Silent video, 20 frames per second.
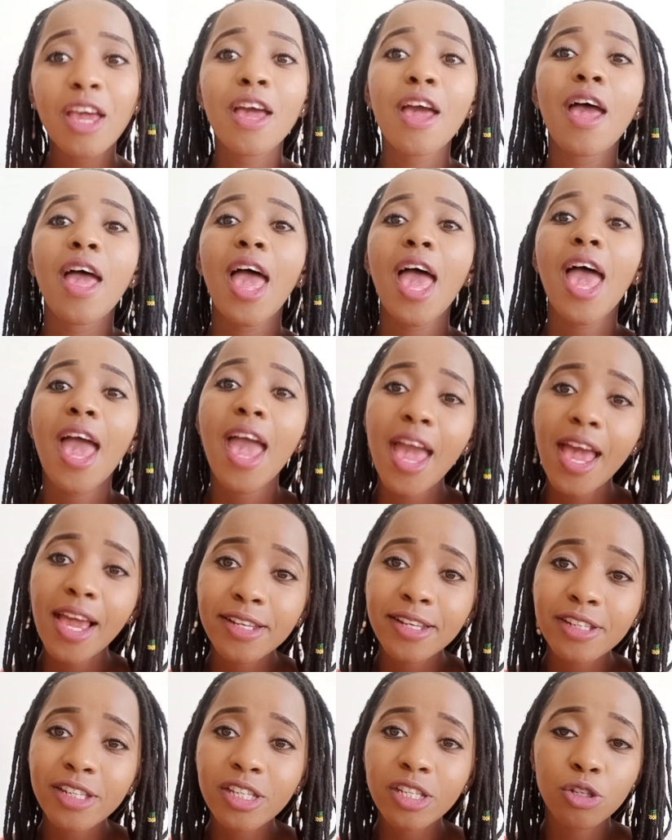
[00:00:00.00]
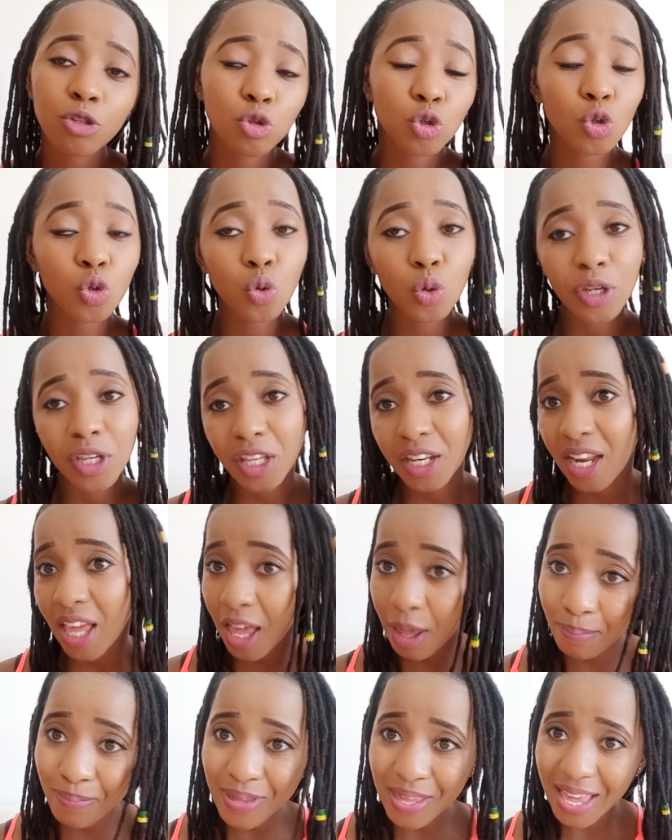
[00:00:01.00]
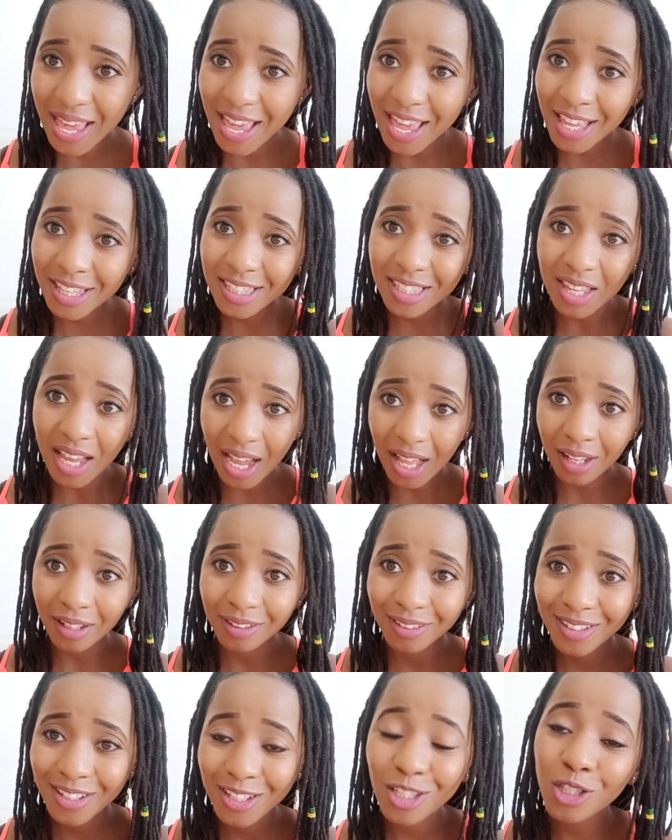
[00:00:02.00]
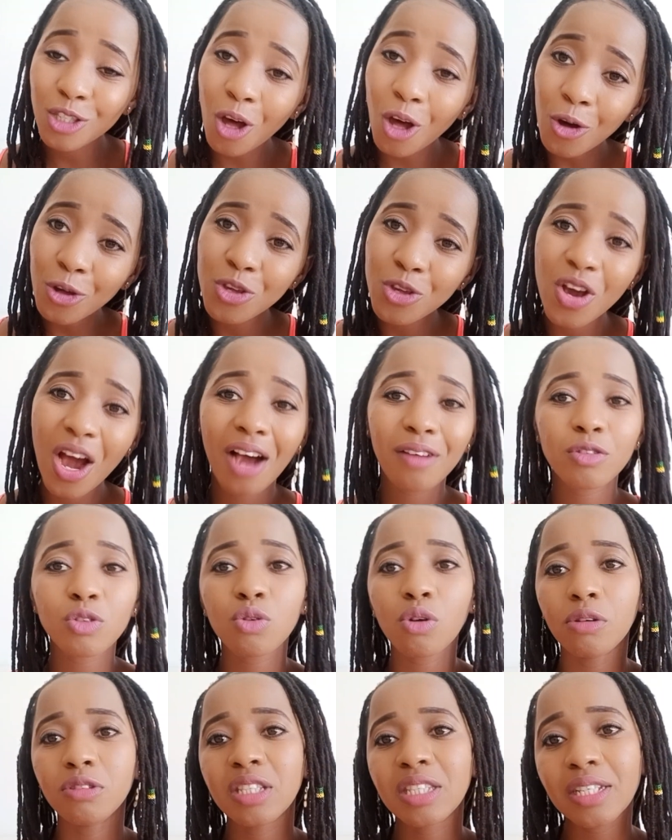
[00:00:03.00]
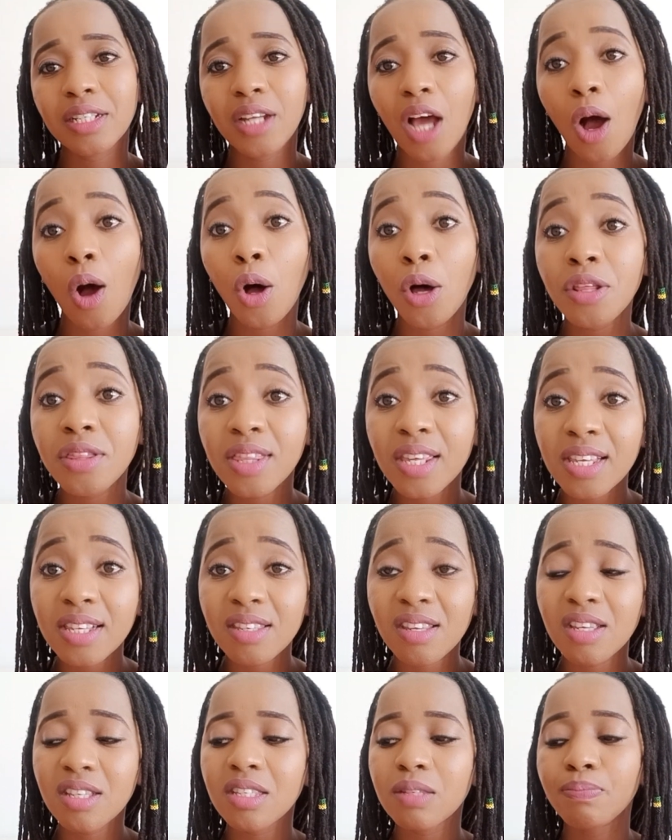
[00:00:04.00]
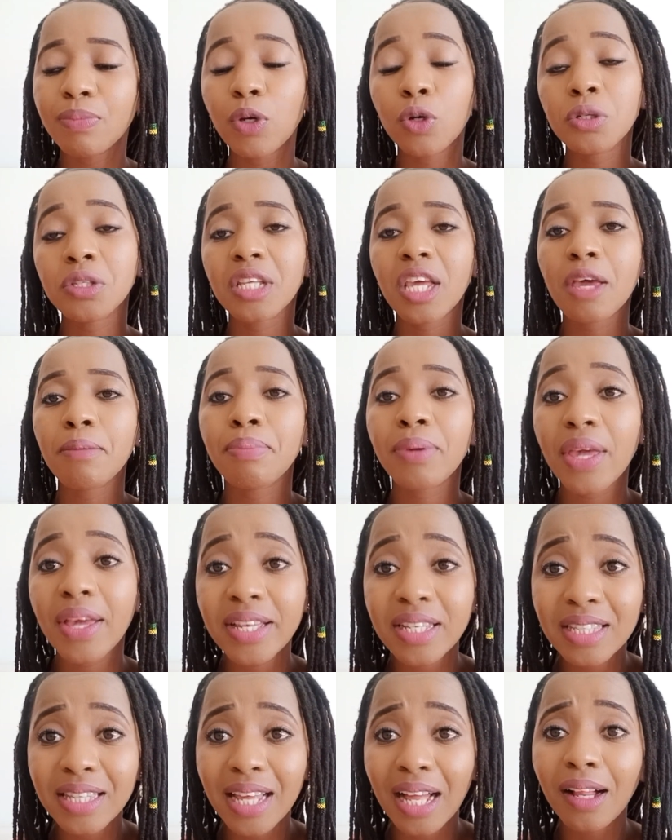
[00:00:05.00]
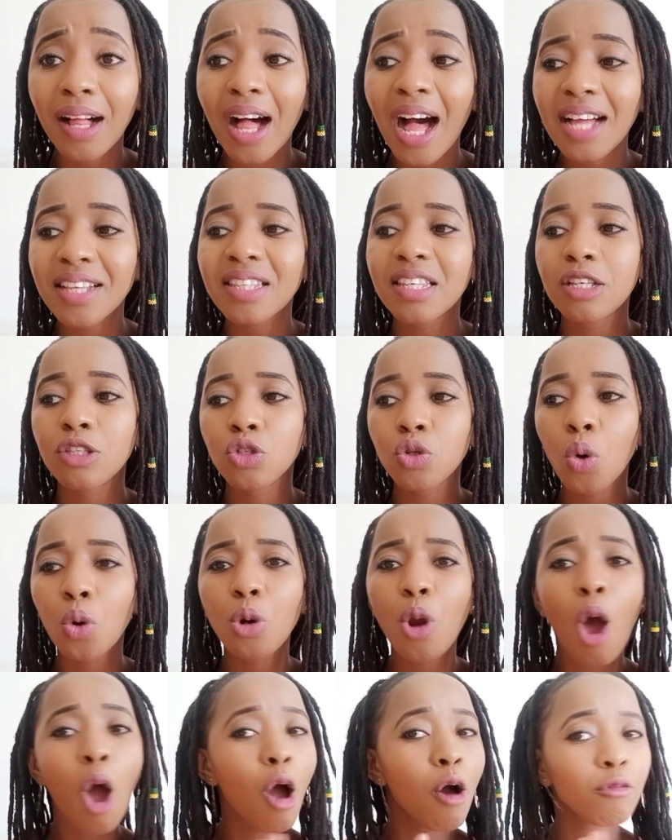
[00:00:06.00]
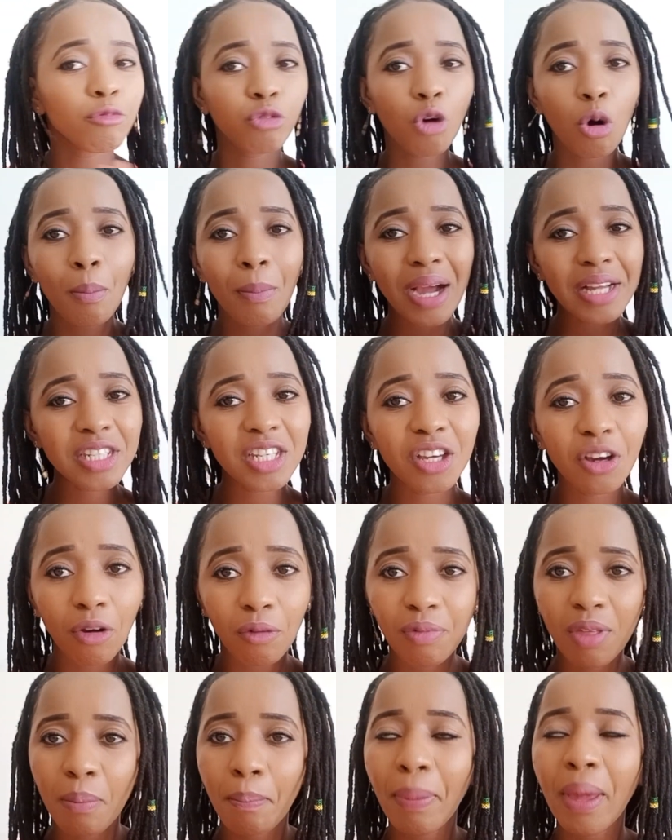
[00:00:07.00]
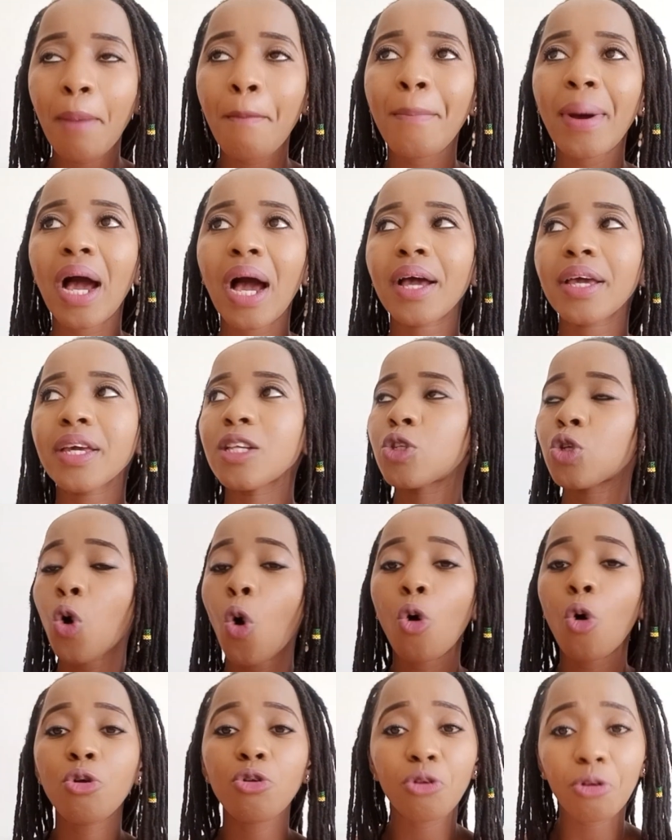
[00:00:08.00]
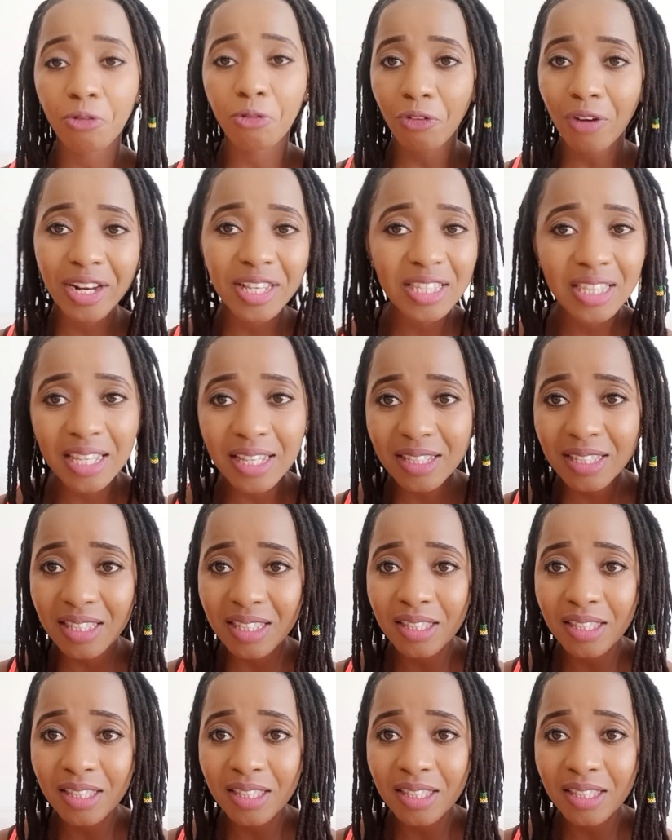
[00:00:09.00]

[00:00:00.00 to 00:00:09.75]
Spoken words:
and do in APA style. So you have to consider all these things, because APA style has its own formatting of the paper, its own referencing,